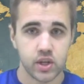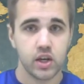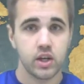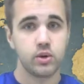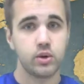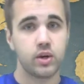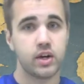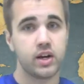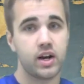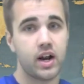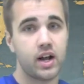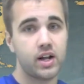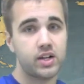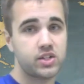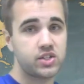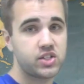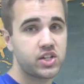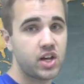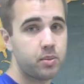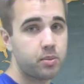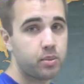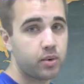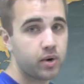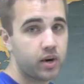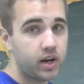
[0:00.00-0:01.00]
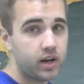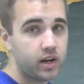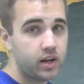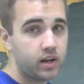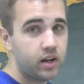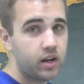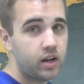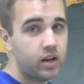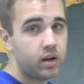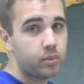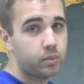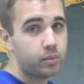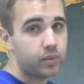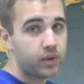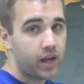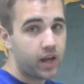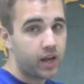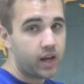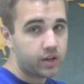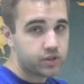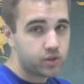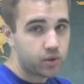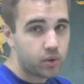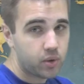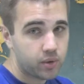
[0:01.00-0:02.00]
You cannot separate
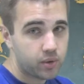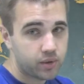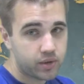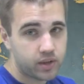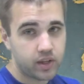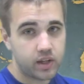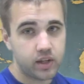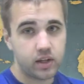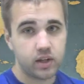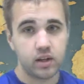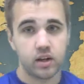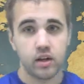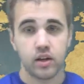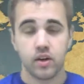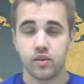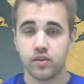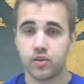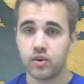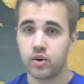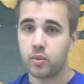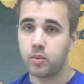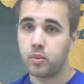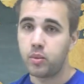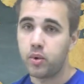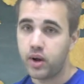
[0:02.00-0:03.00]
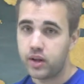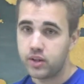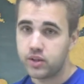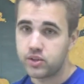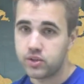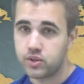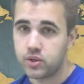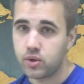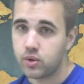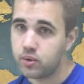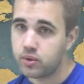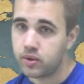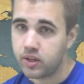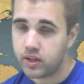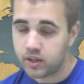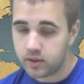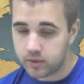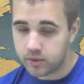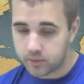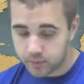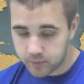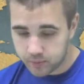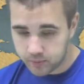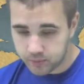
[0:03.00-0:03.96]
blacks only from whites only.